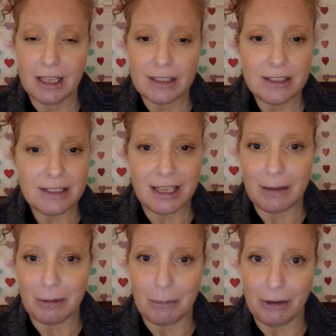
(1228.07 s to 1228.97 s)
Just
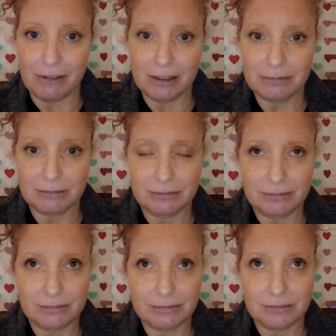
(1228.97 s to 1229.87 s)
keep it moving.
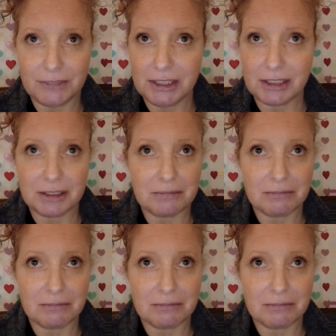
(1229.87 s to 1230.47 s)
Just,